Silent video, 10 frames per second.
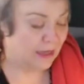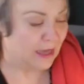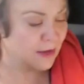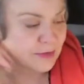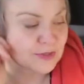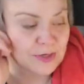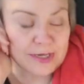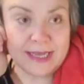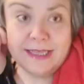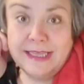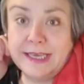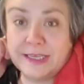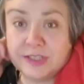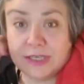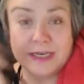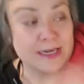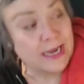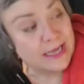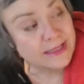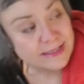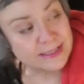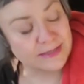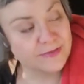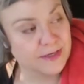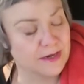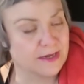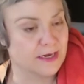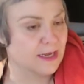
I was cooking in the kitchen and I had the TV on